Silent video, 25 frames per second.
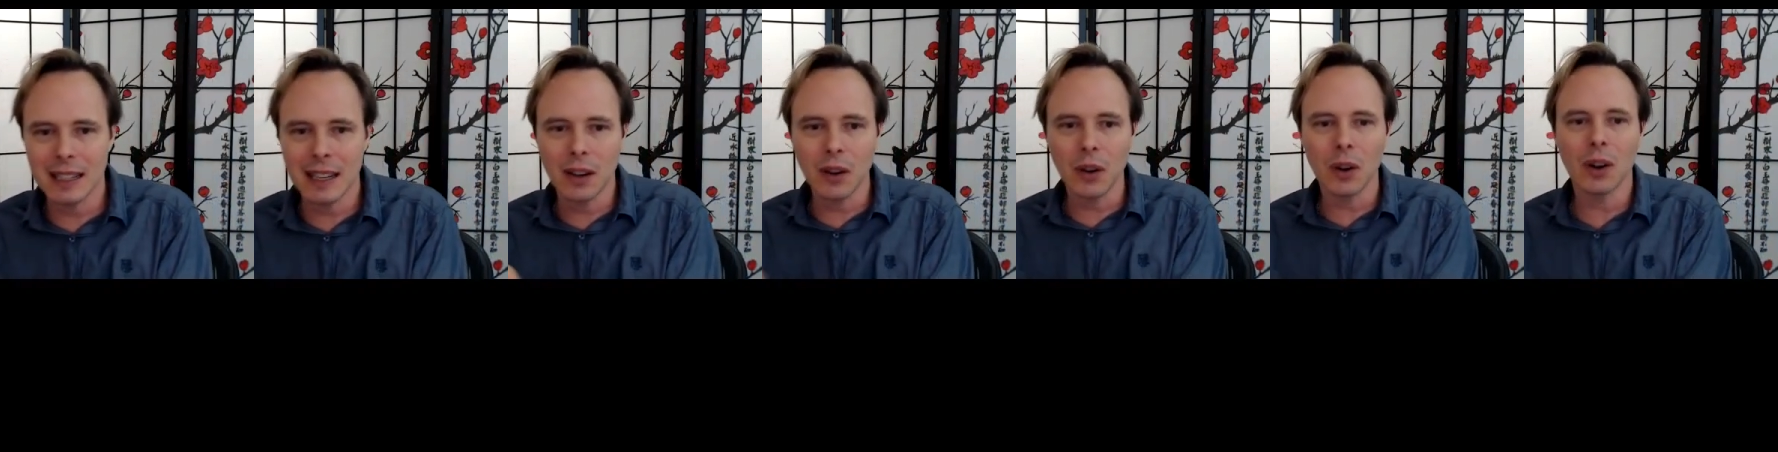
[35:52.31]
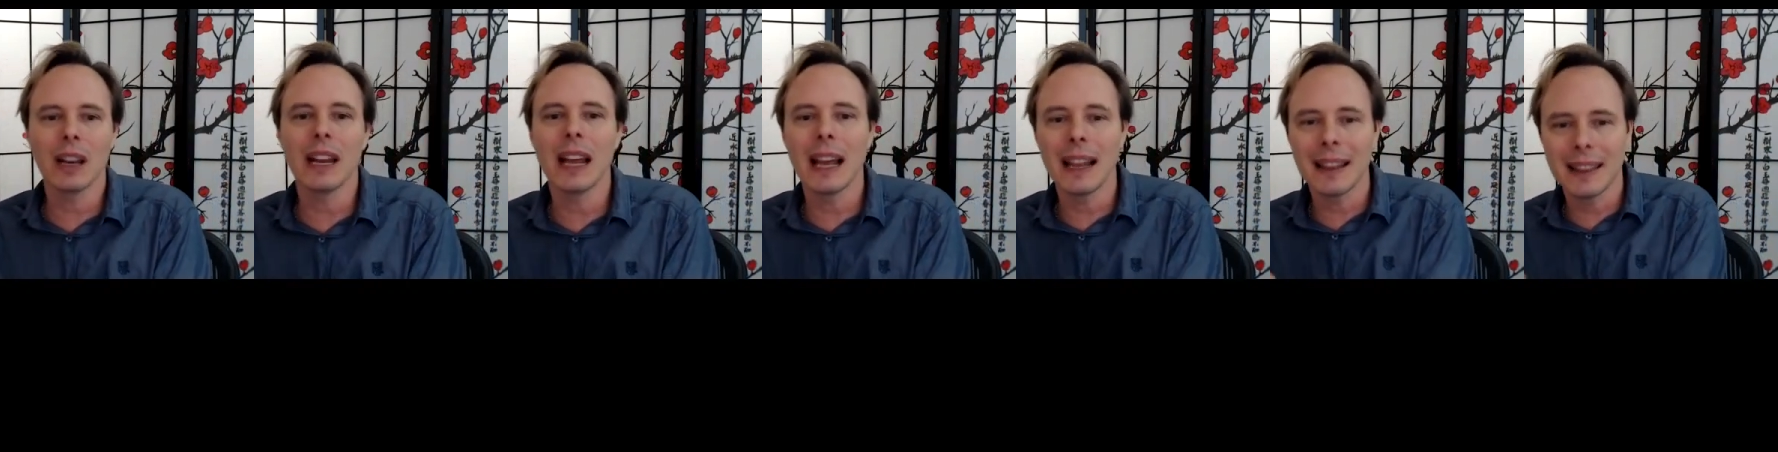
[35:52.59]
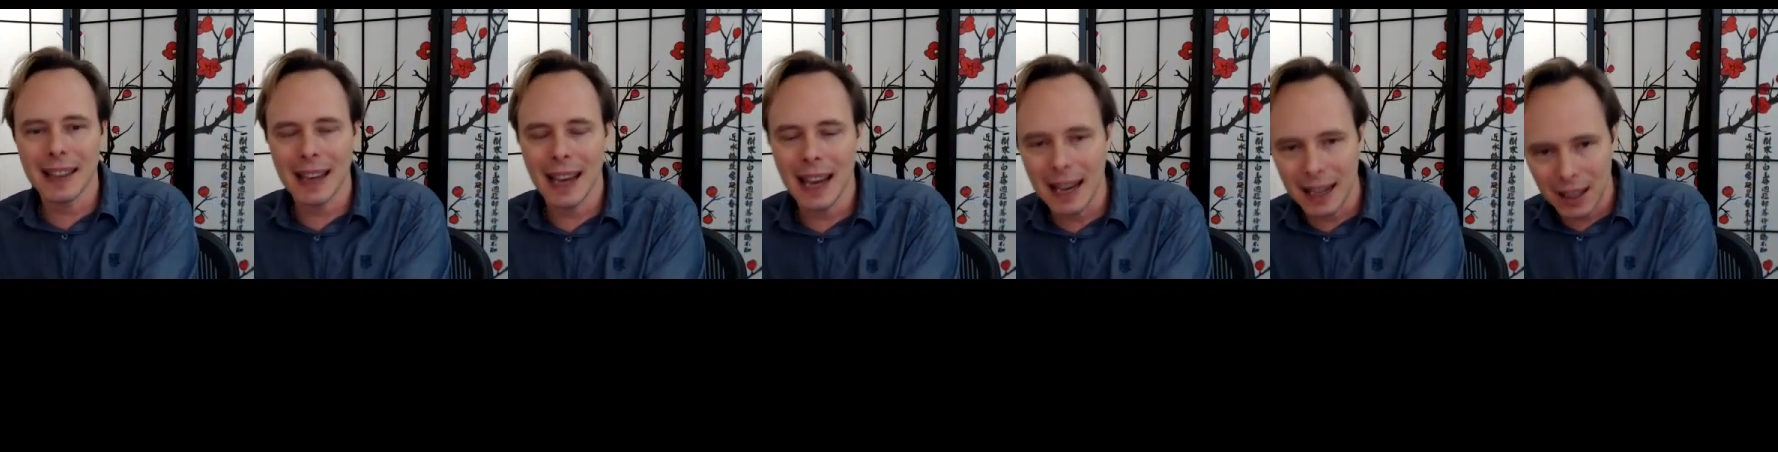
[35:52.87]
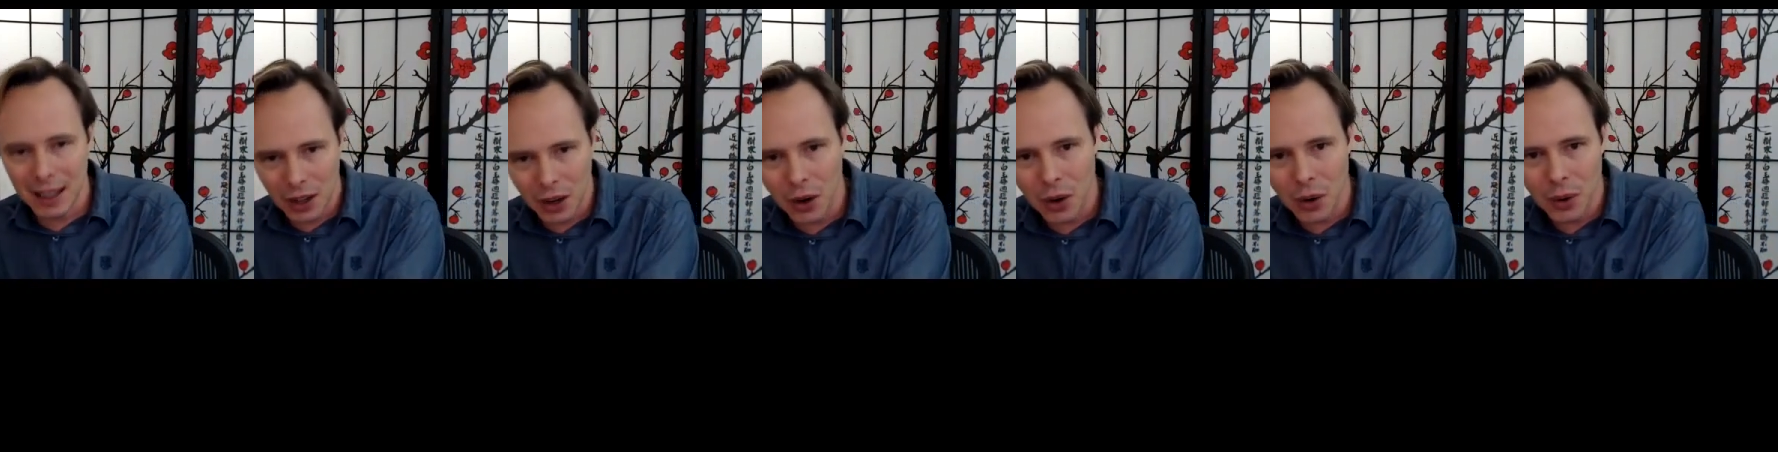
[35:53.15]
and only at the
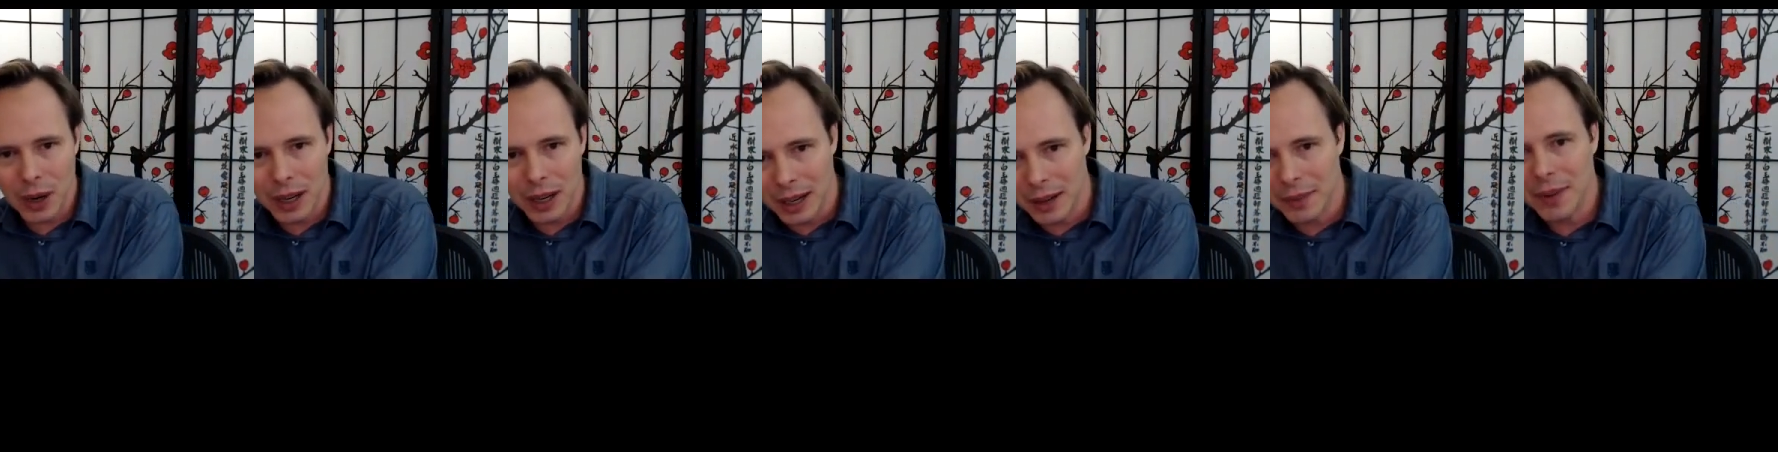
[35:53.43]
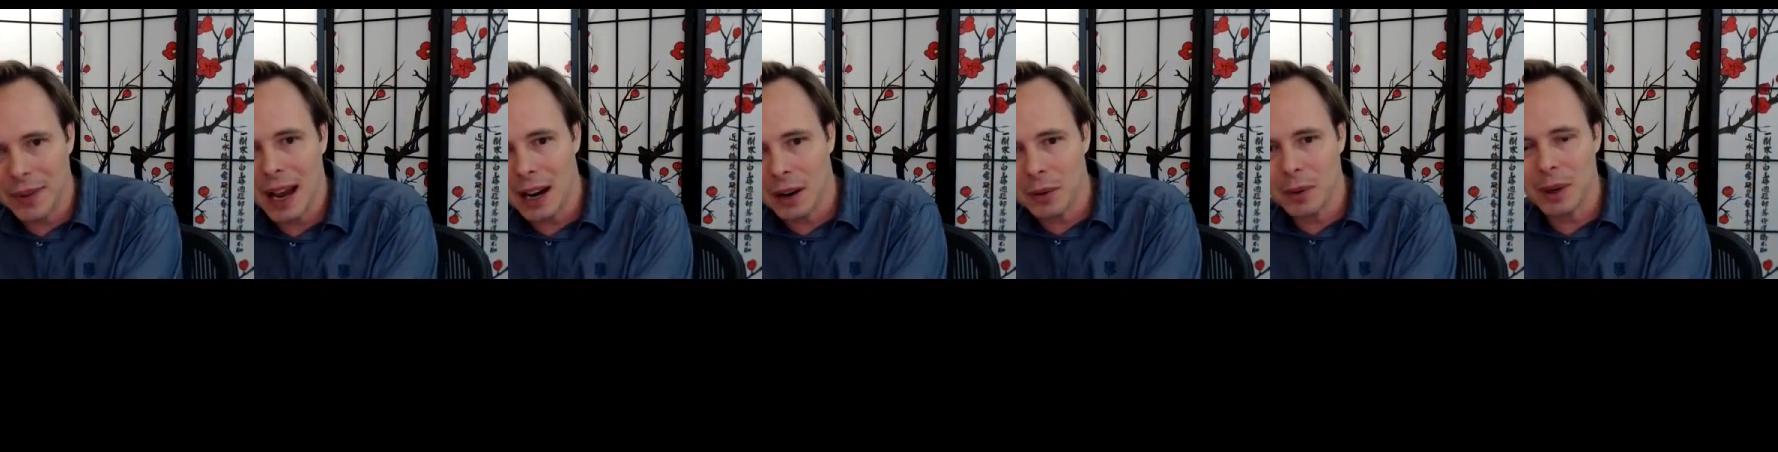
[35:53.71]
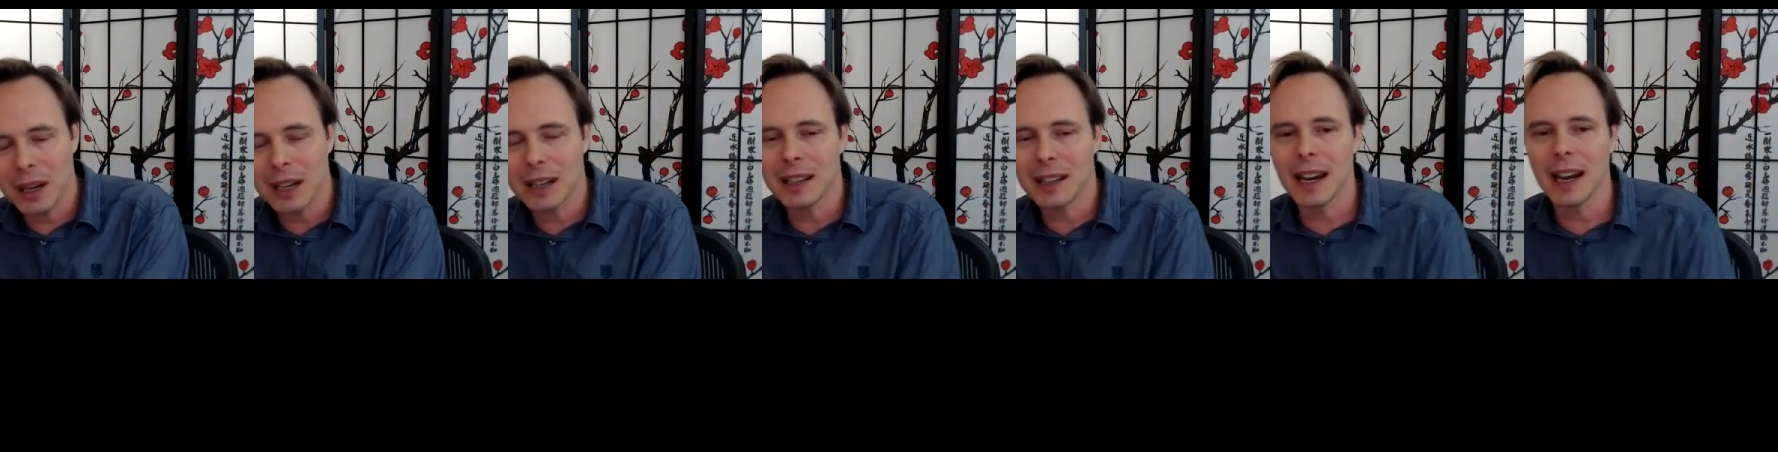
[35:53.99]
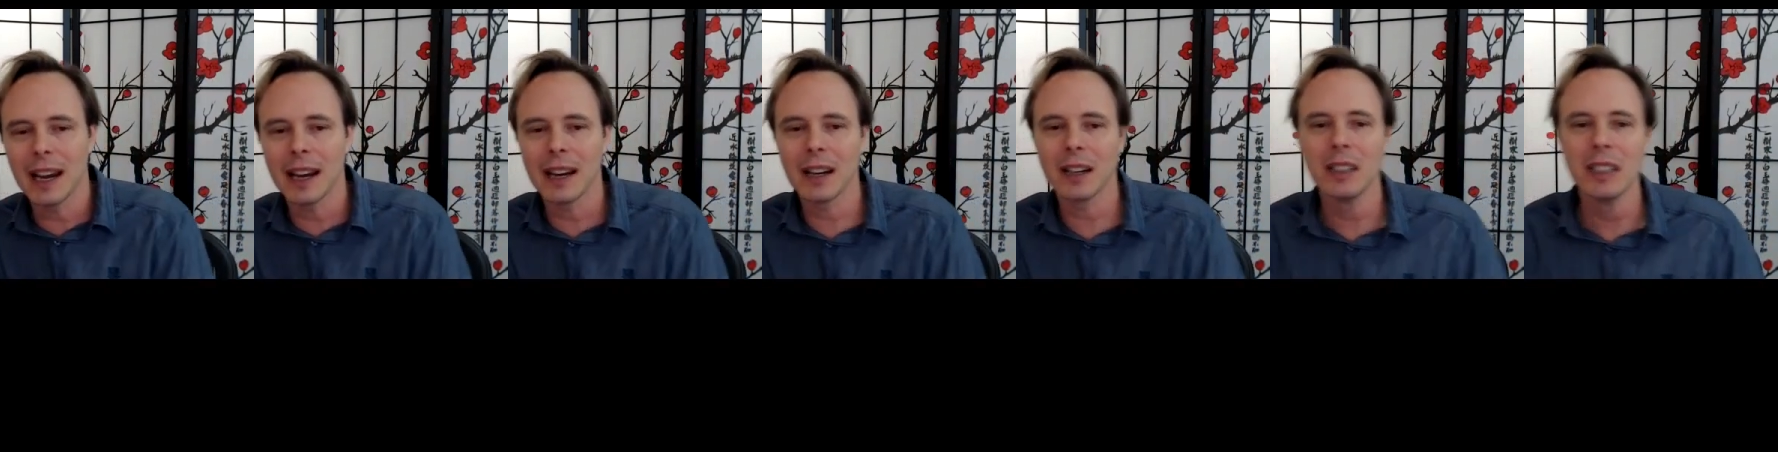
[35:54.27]
end go and evaluate
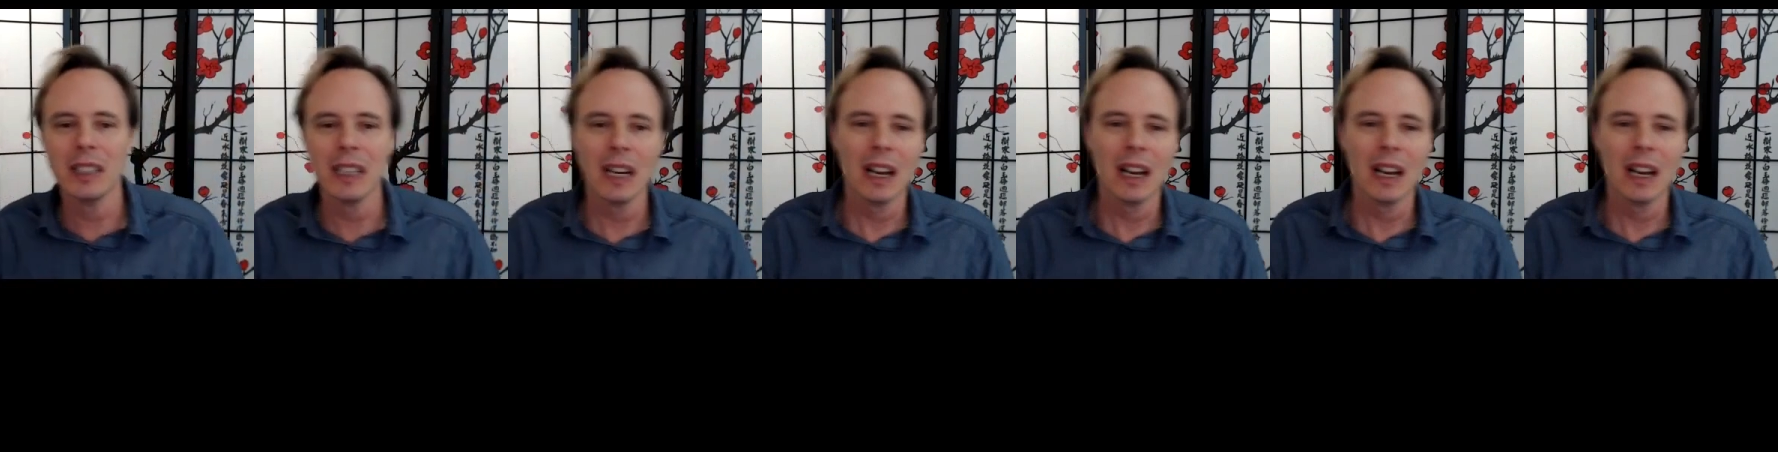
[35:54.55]
there.